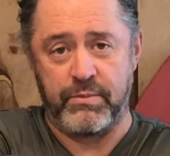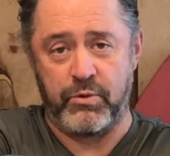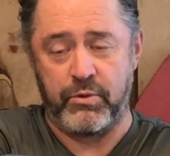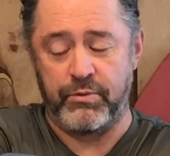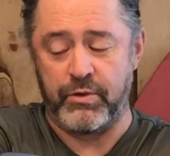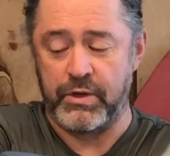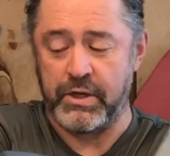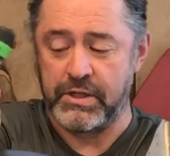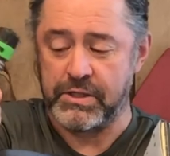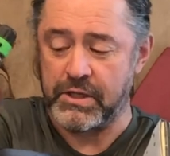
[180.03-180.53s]

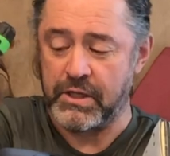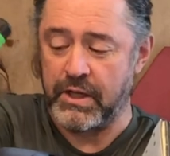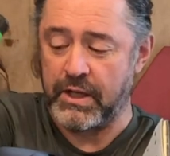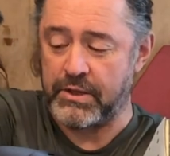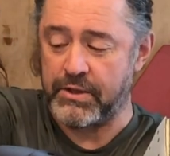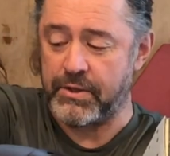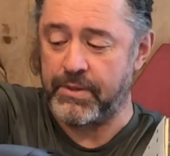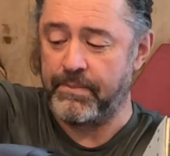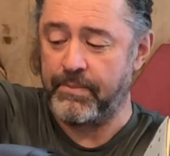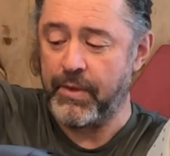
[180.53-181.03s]
move your dust
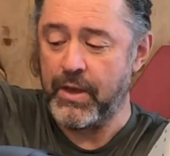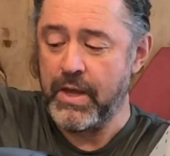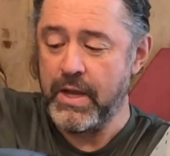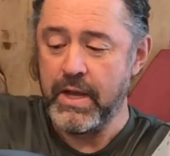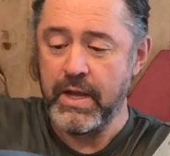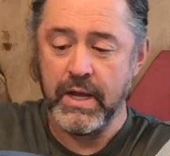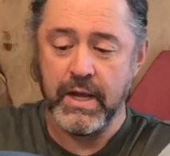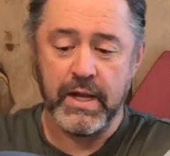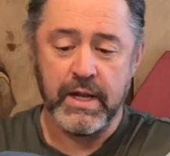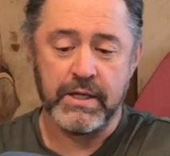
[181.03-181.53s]
collector.
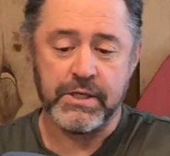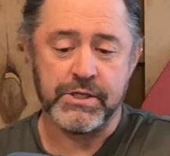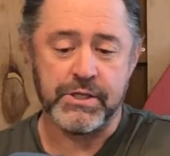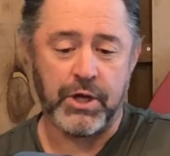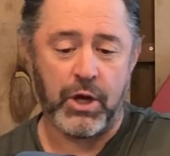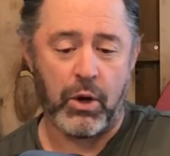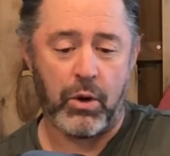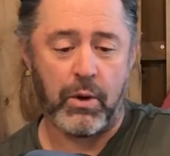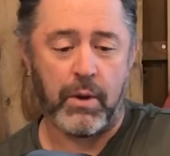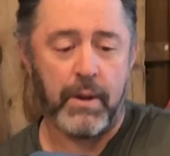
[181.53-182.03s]

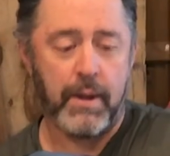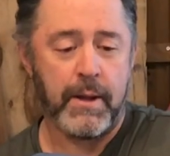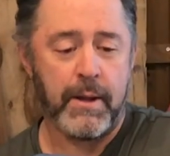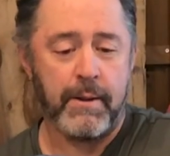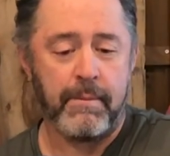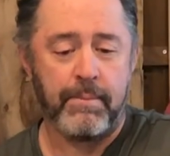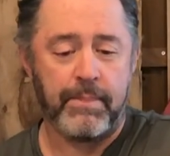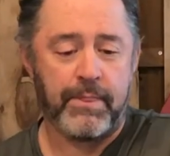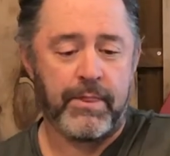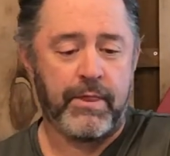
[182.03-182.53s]
So
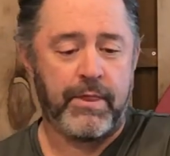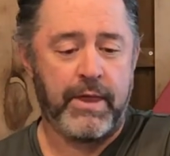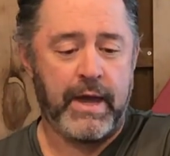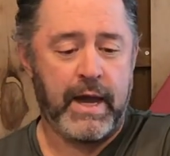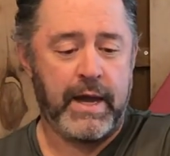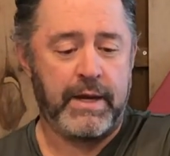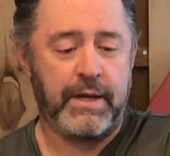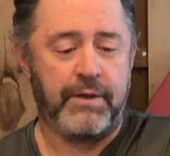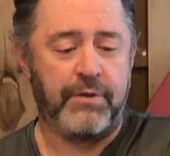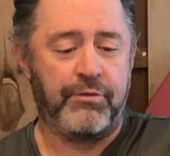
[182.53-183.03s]

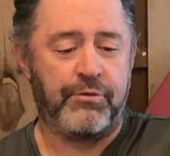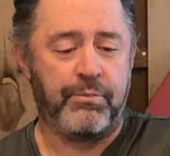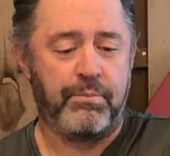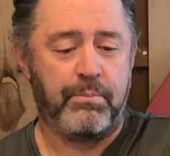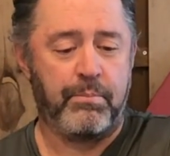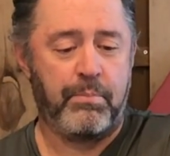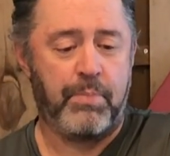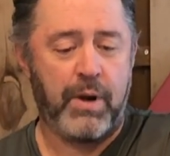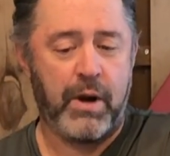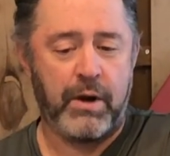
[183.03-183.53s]
that is
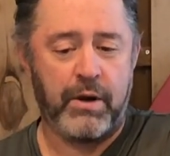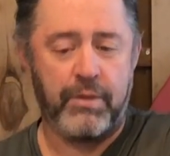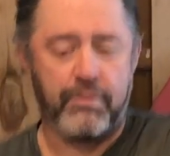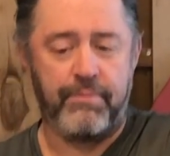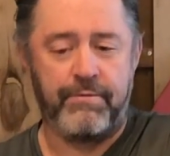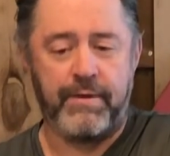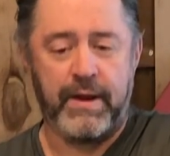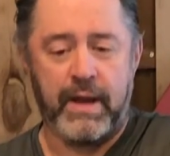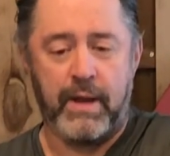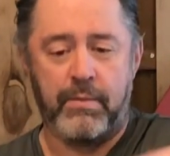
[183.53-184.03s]
part of the
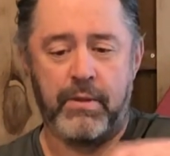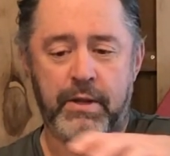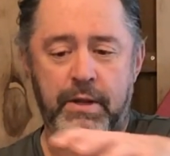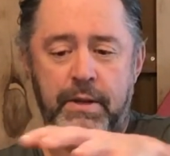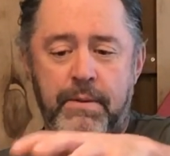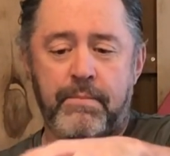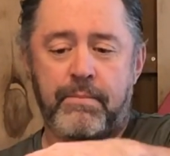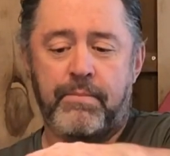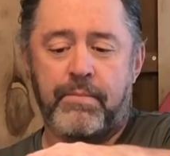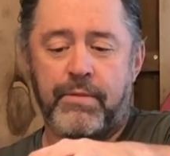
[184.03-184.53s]

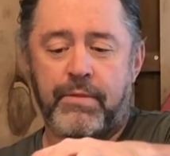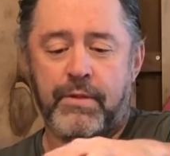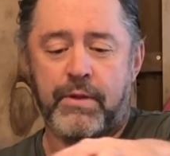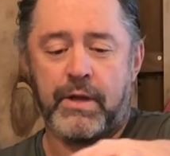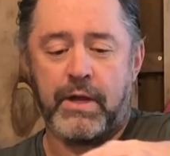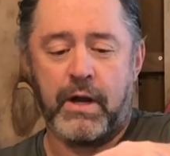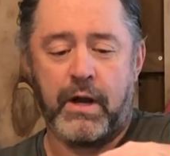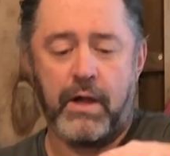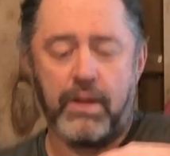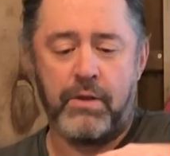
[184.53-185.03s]
family.
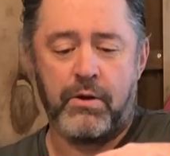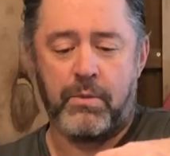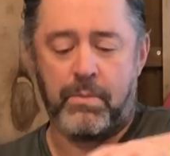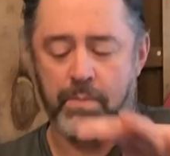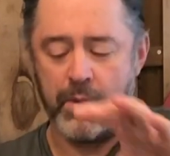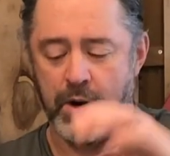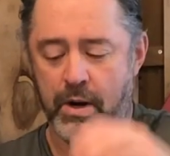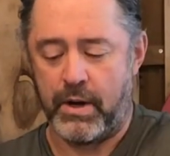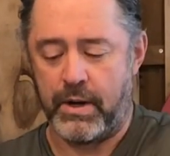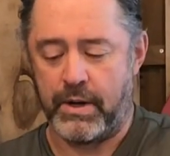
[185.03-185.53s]
The other
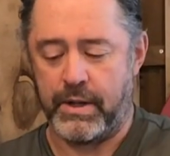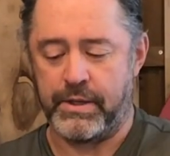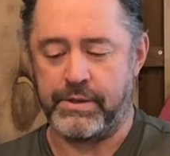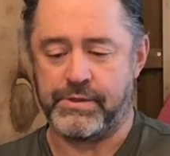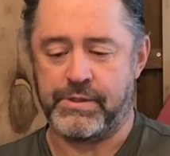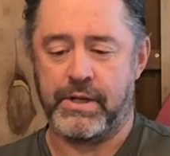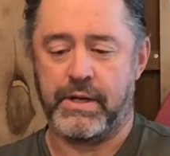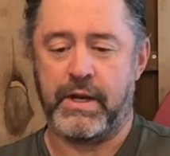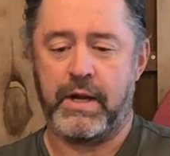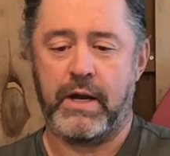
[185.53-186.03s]
part
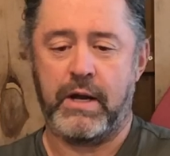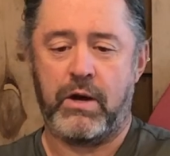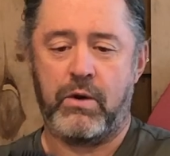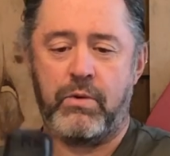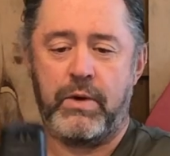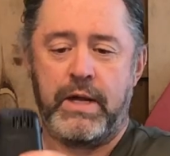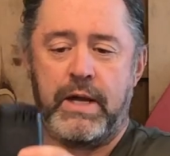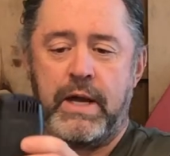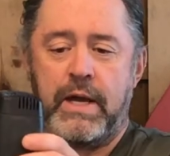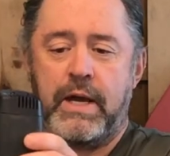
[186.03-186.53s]
is that I
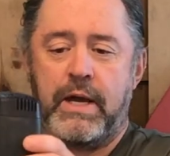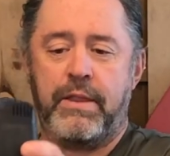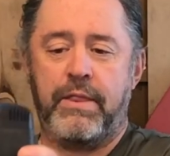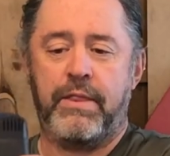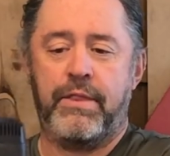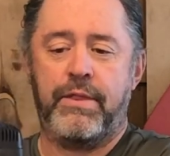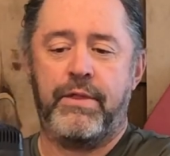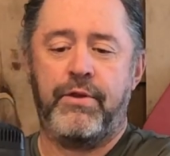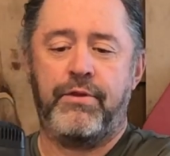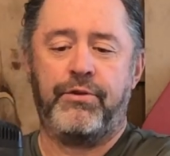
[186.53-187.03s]
already
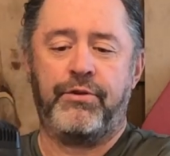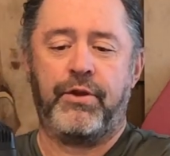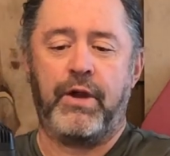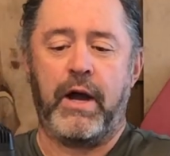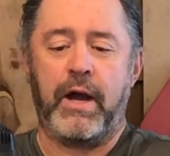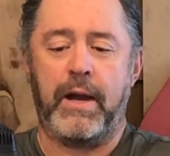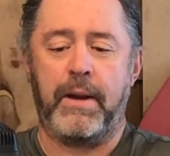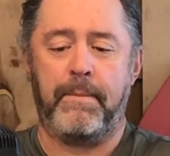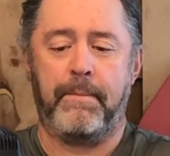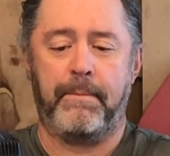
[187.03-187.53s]
had this
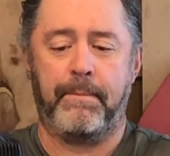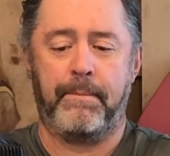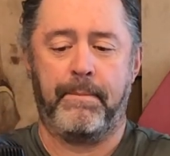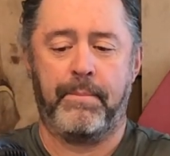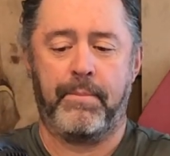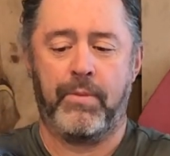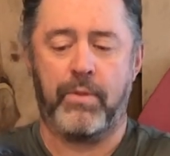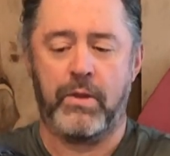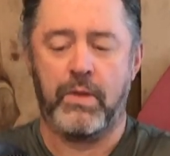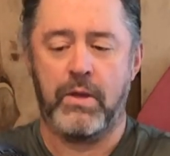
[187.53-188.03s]
guy.
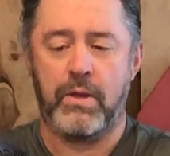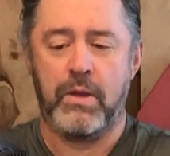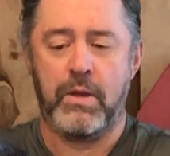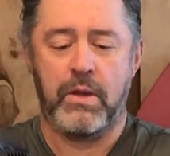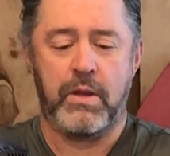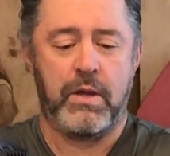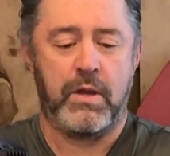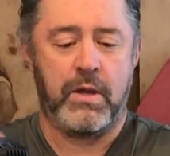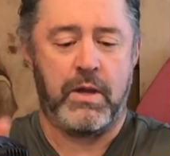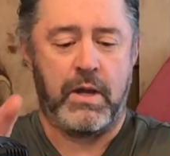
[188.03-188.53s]

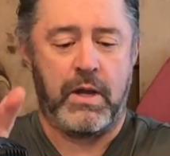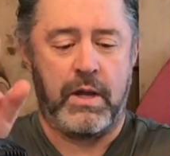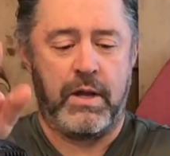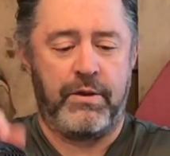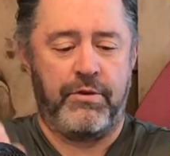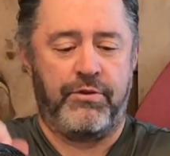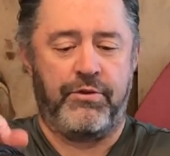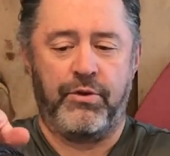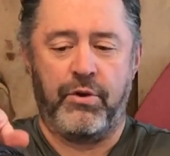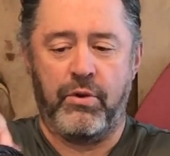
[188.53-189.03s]

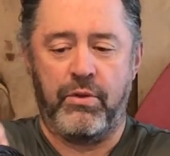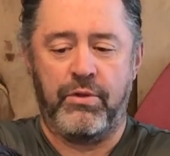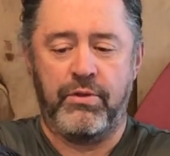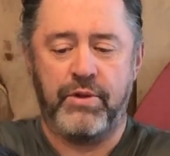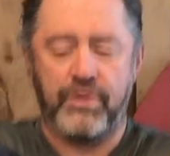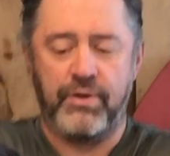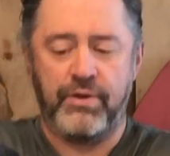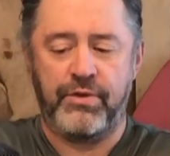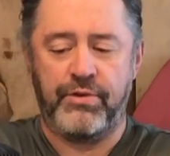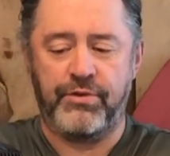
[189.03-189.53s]
And so
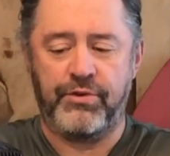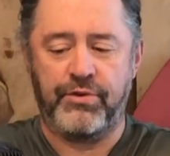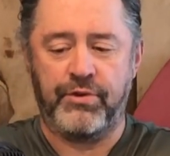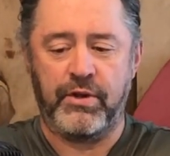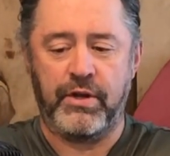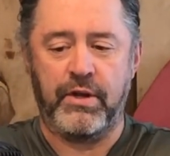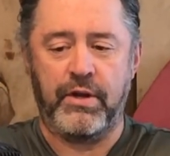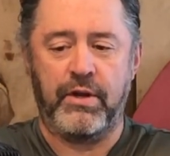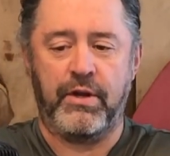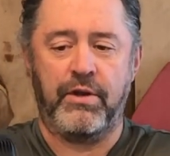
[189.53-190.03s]
this
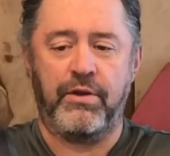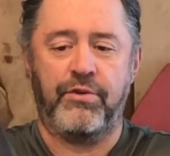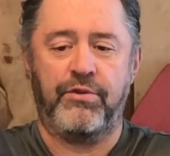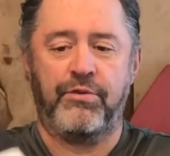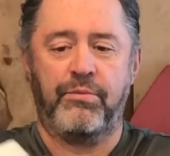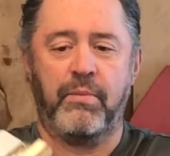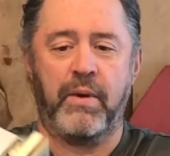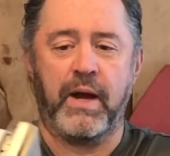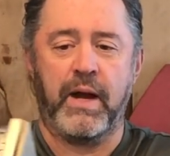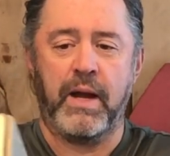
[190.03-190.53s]

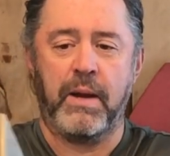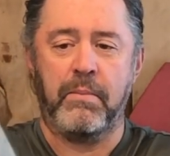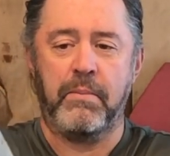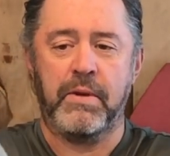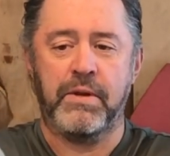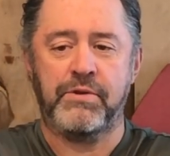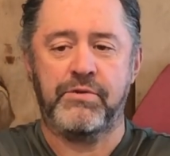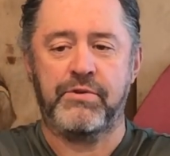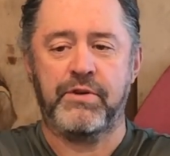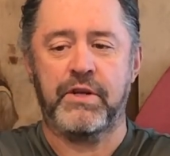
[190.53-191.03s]
is my
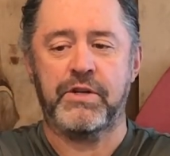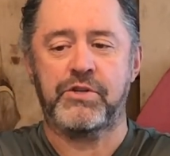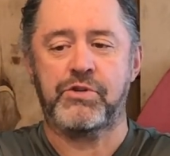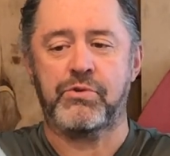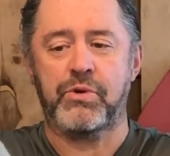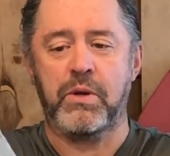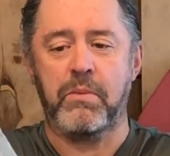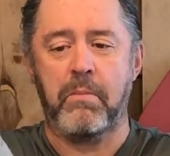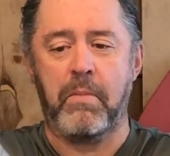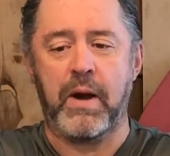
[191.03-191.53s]

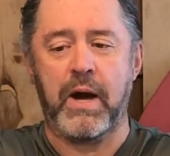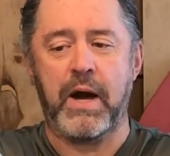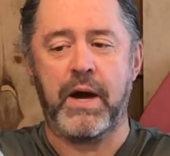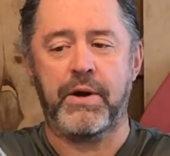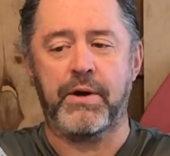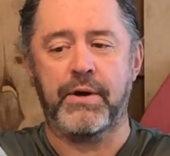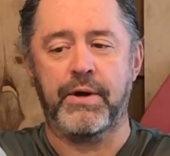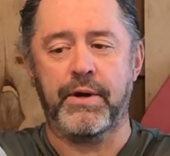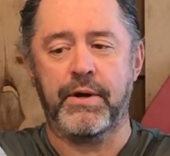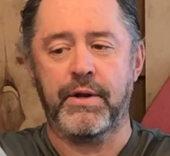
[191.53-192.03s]
mid-century
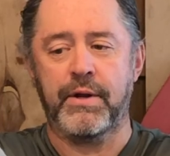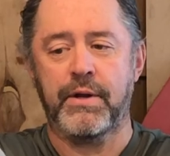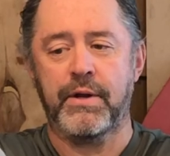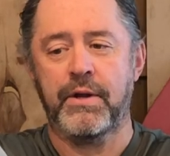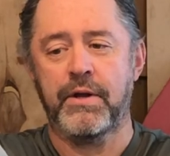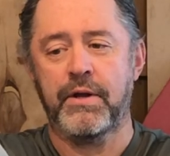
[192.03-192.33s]
modern